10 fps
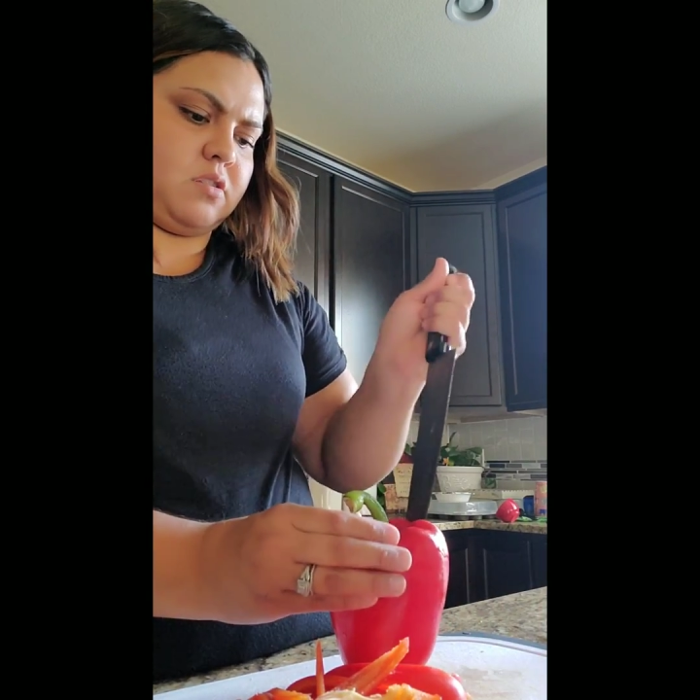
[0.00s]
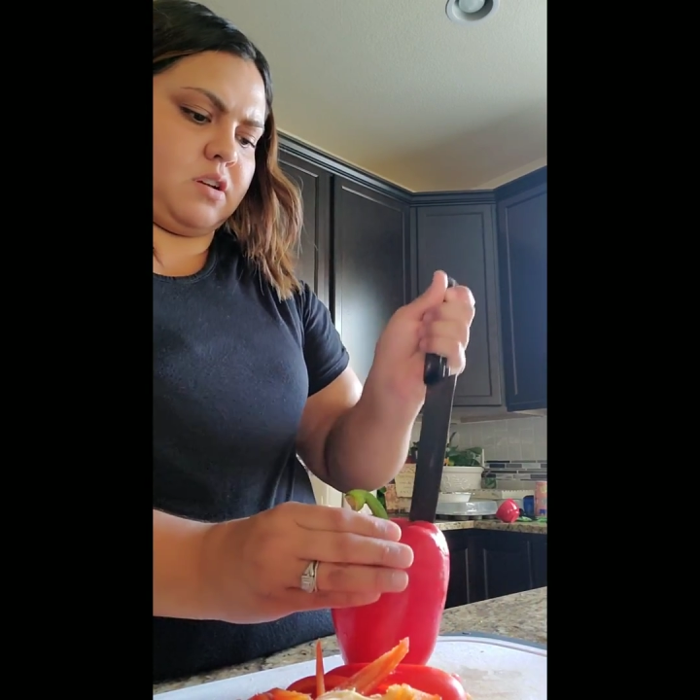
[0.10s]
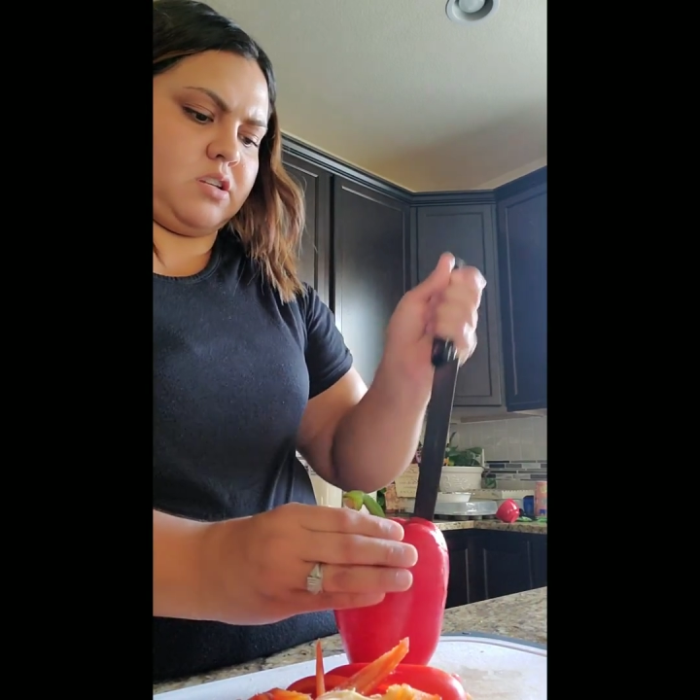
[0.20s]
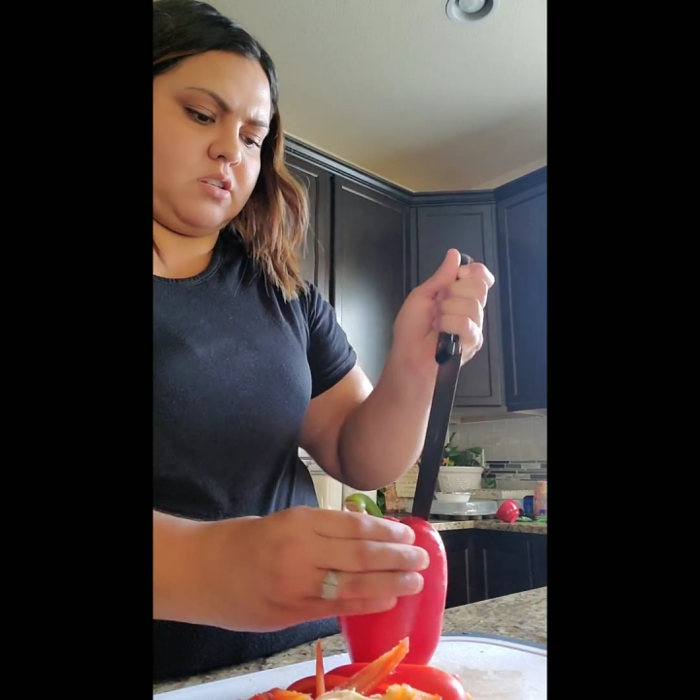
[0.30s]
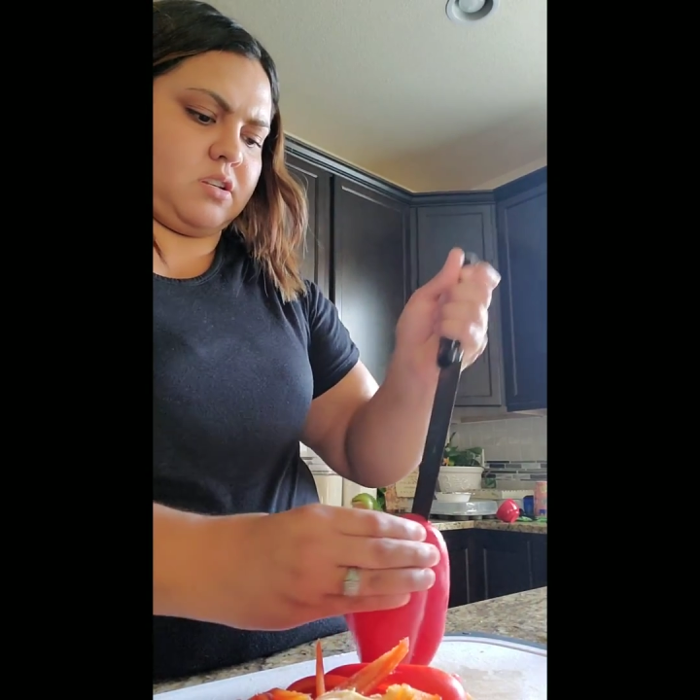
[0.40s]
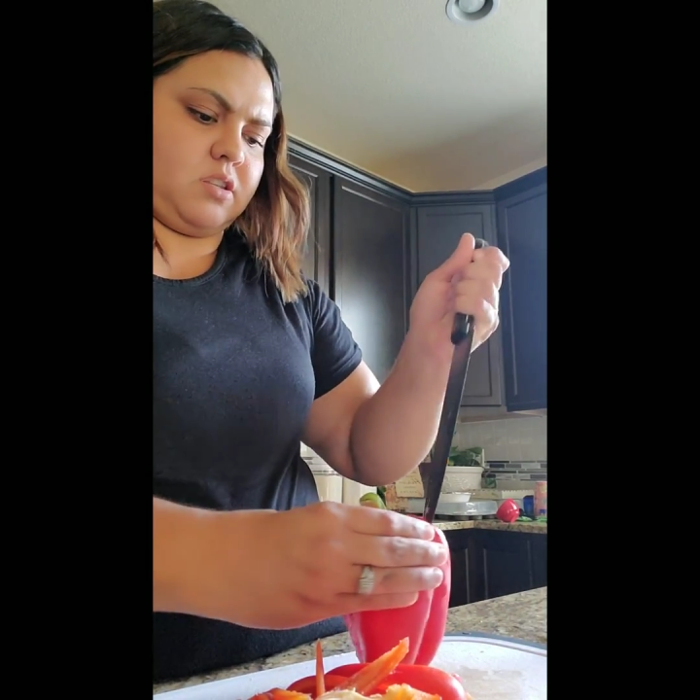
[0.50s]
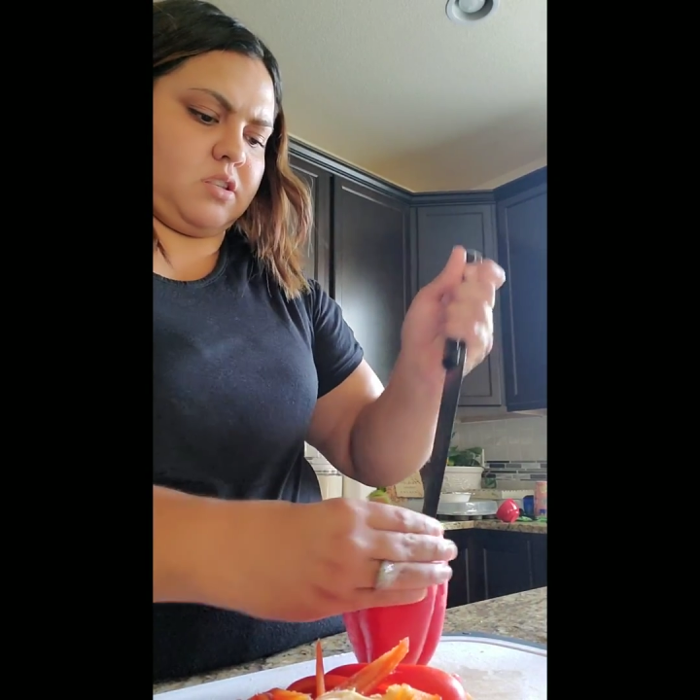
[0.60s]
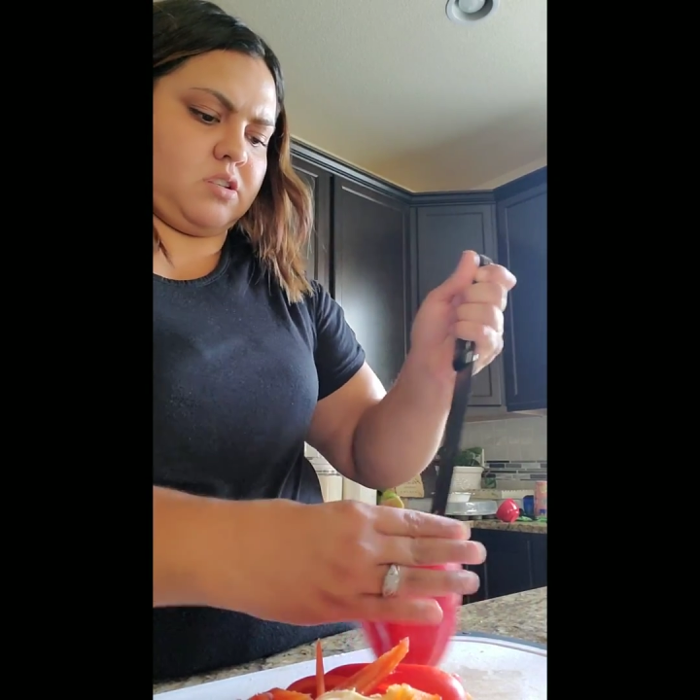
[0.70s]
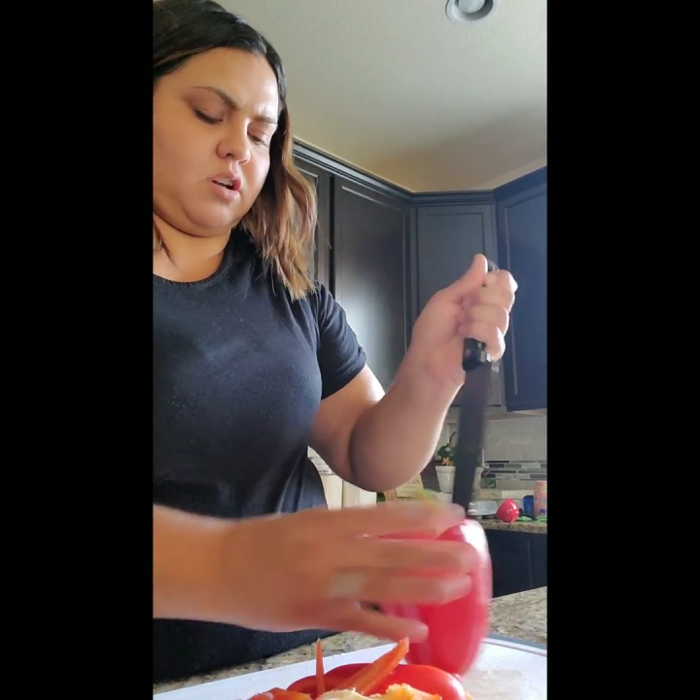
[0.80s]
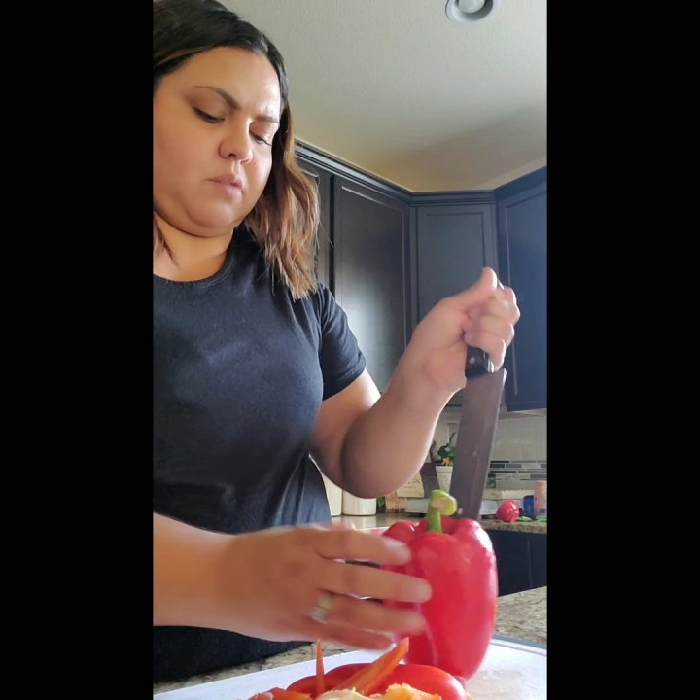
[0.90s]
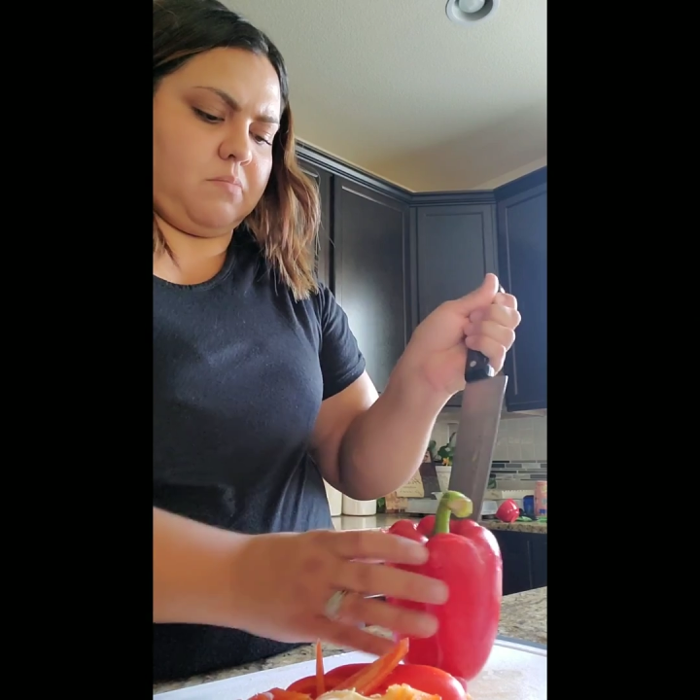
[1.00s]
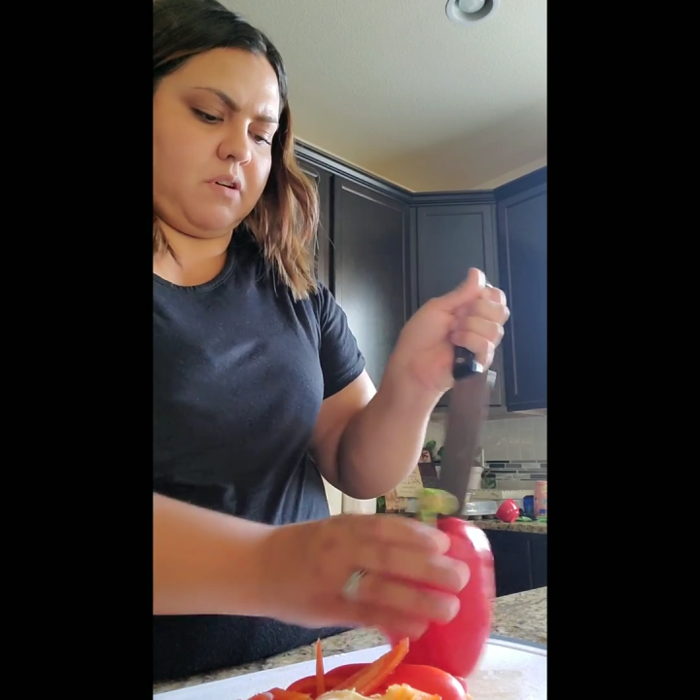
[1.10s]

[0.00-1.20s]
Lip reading: I just cut the top